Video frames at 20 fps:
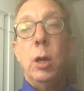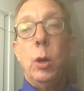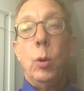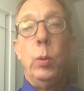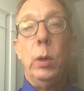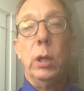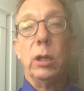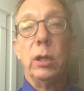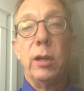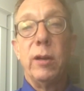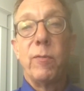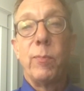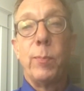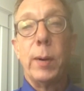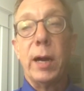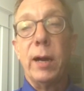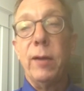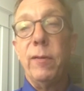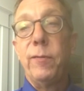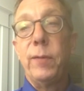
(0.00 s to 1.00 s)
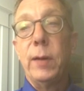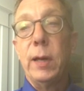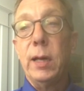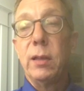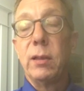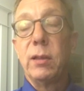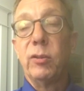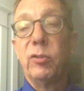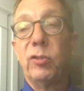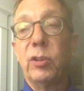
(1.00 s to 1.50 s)
will live by
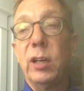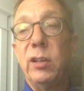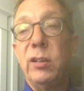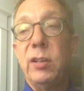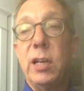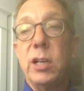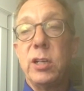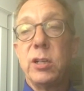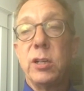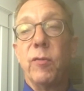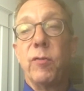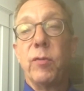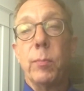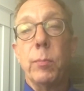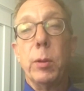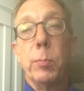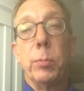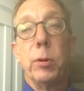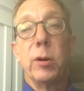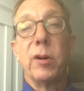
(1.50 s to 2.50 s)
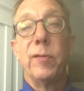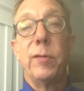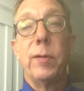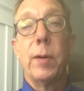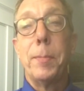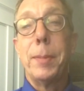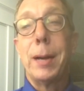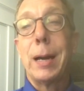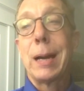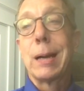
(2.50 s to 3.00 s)
faith, a citation from the book of
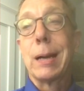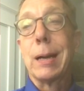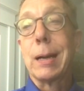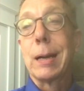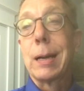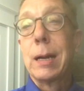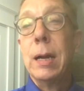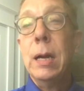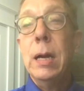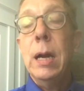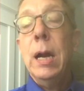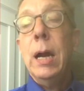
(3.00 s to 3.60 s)
Habakkuk.